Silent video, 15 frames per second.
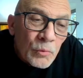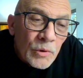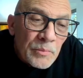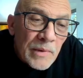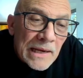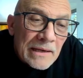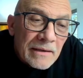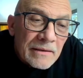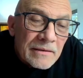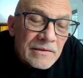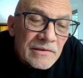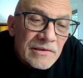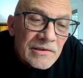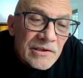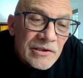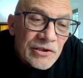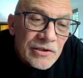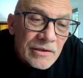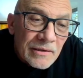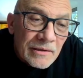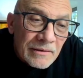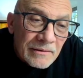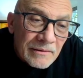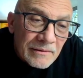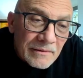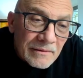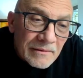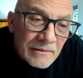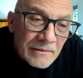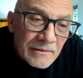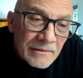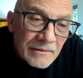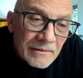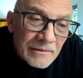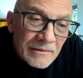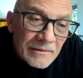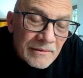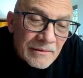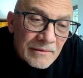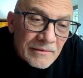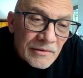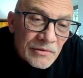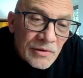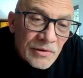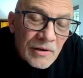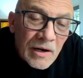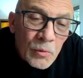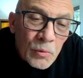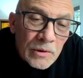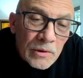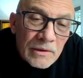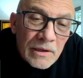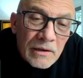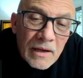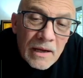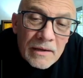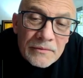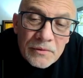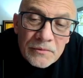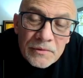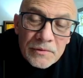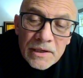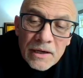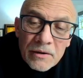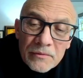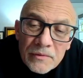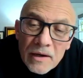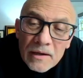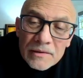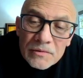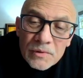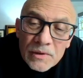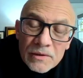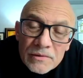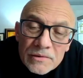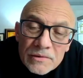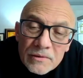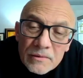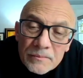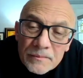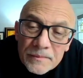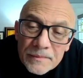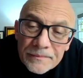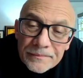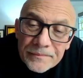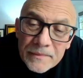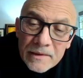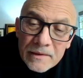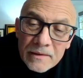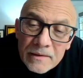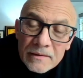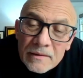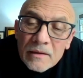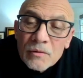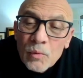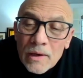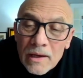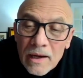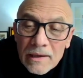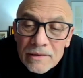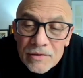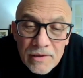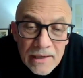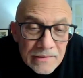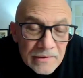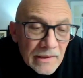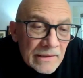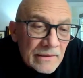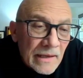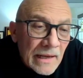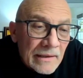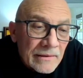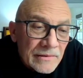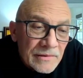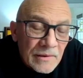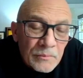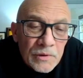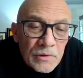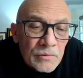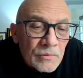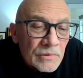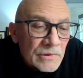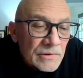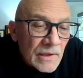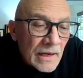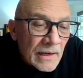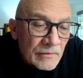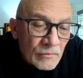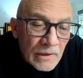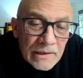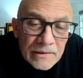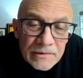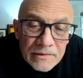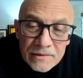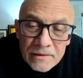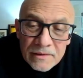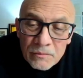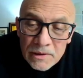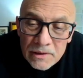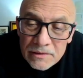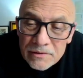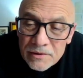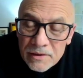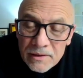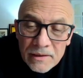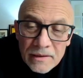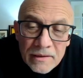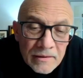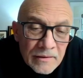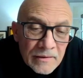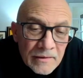We made a decision to turn our will and our lives over to the care of God as we understood Him. Now, the way I translate that is someone who was not raised in religion,